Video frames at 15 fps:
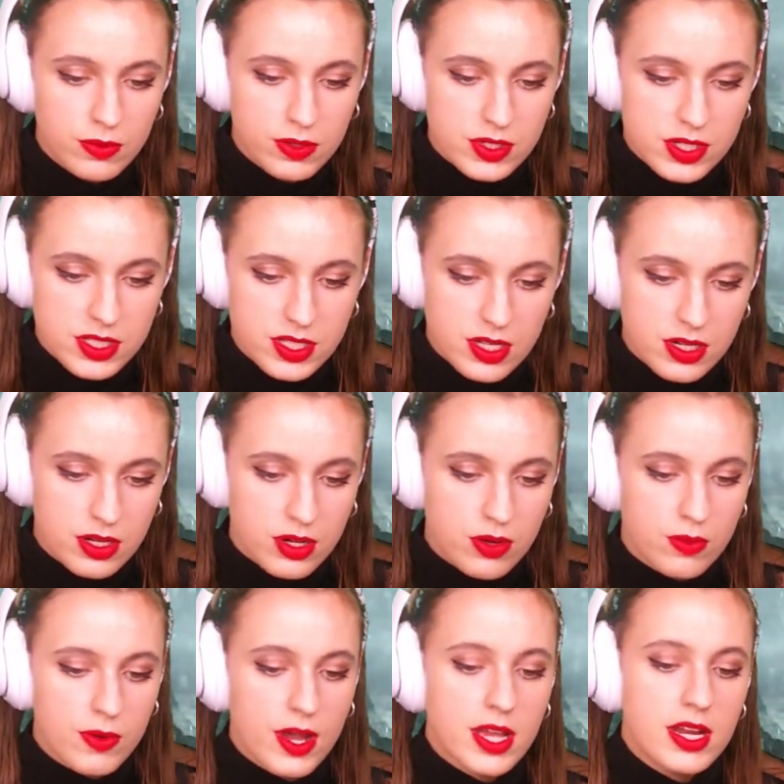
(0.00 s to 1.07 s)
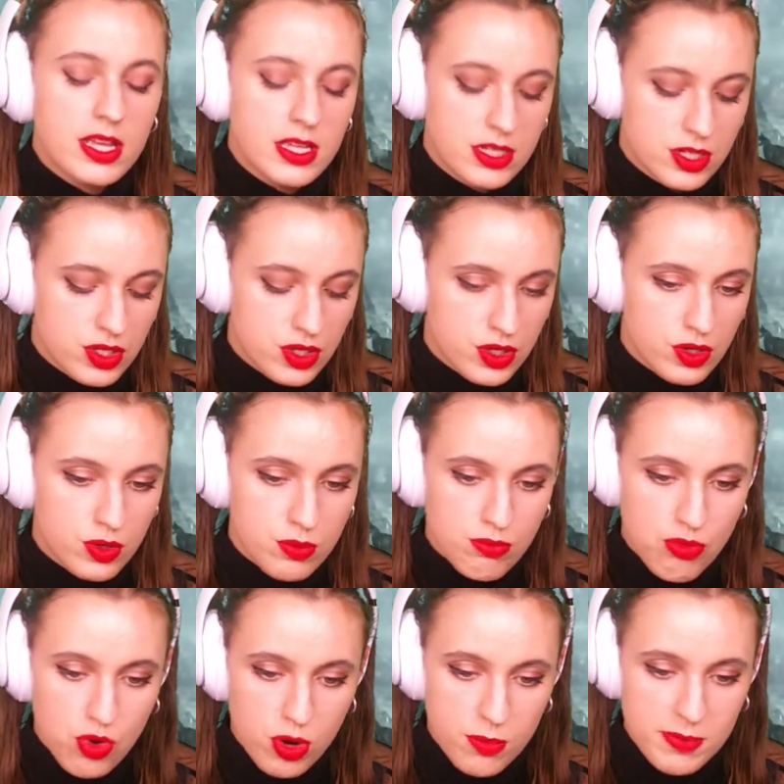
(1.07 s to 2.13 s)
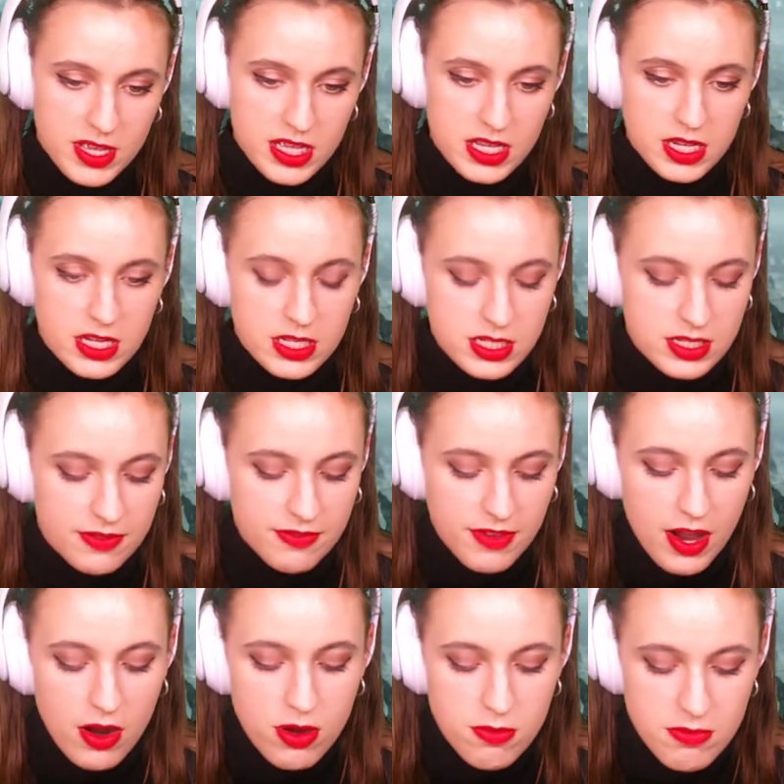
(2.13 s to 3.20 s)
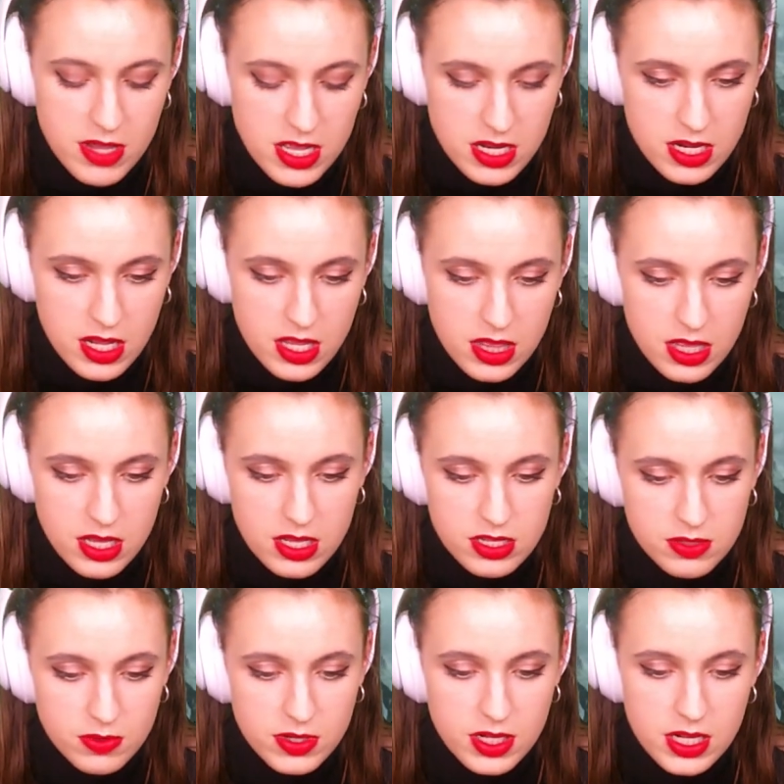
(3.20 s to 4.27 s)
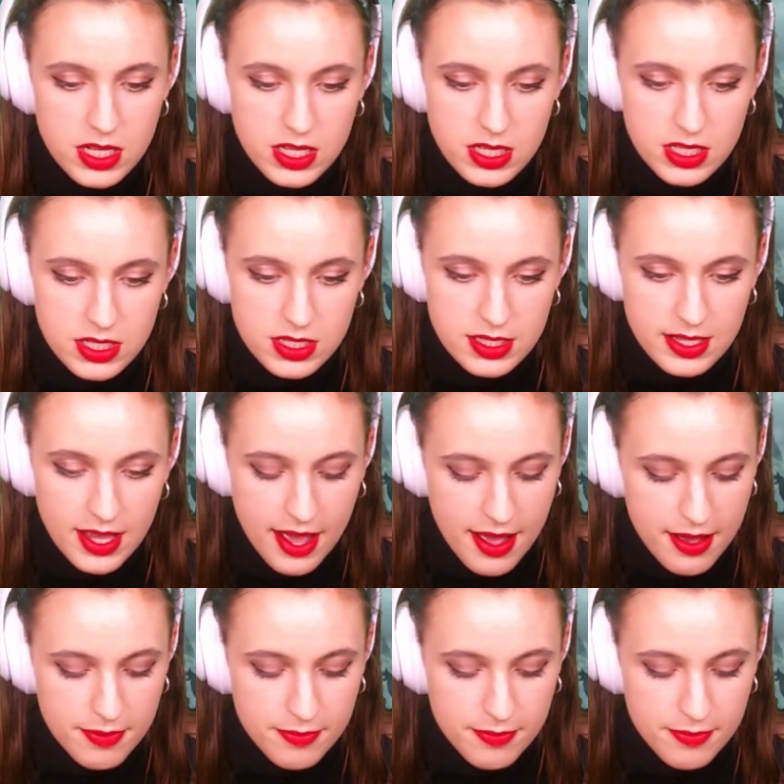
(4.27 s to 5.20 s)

We're just going to go right into Morbid Devourment, I think is what it is. Yeah.